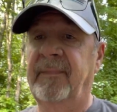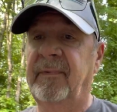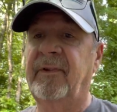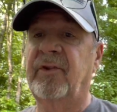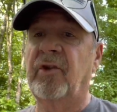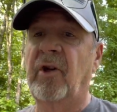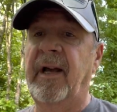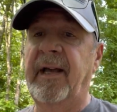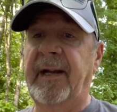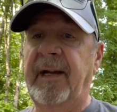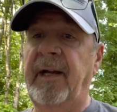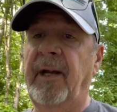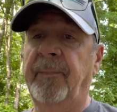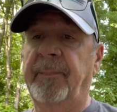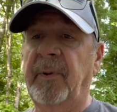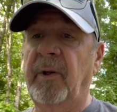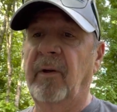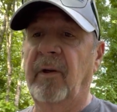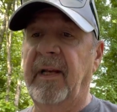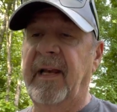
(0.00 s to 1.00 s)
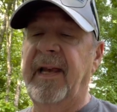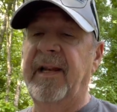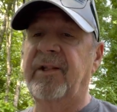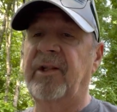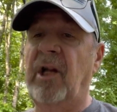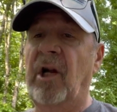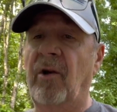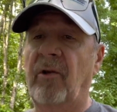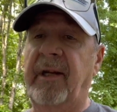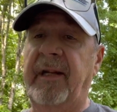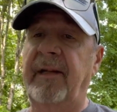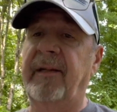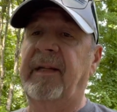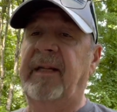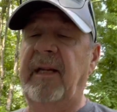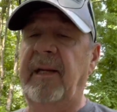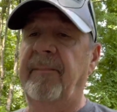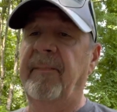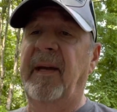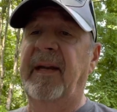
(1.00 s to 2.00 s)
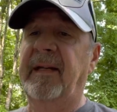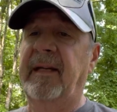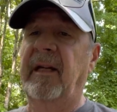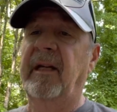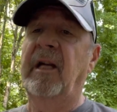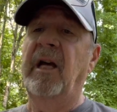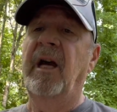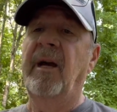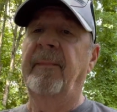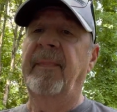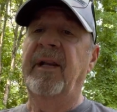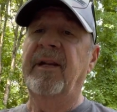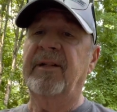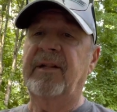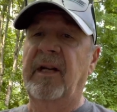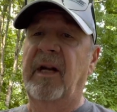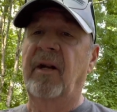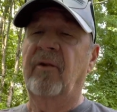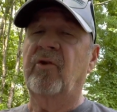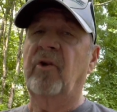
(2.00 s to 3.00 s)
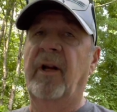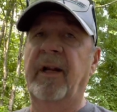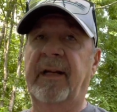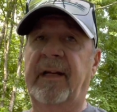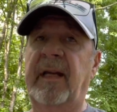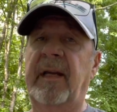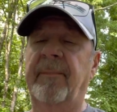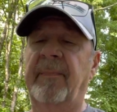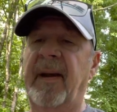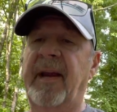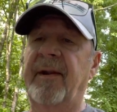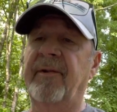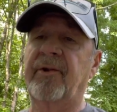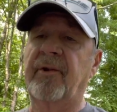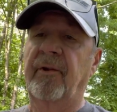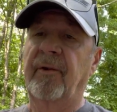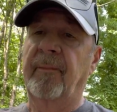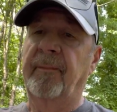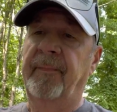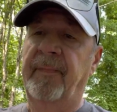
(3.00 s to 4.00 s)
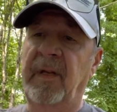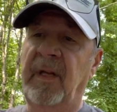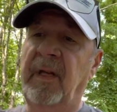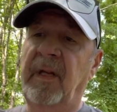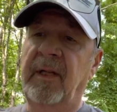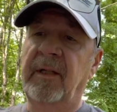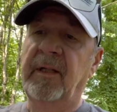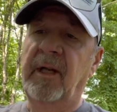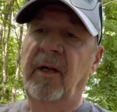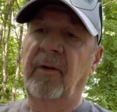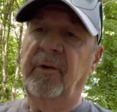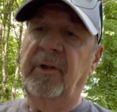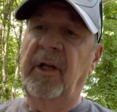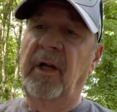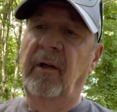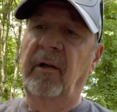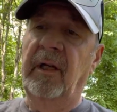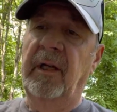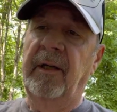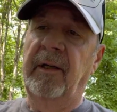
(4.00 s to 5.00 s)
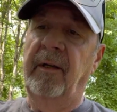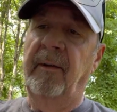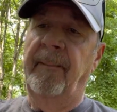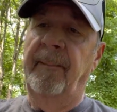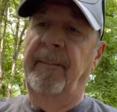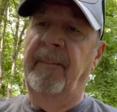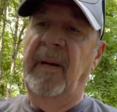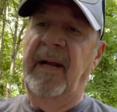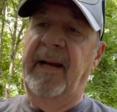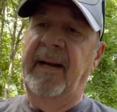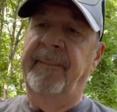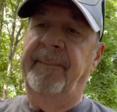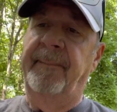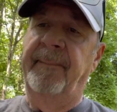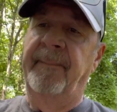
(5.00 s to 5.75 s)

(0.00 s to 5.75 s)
try to help you guys. Y'all keep, keep making comments, and I'll try to keep answering them. Talk to y'all later. Bye.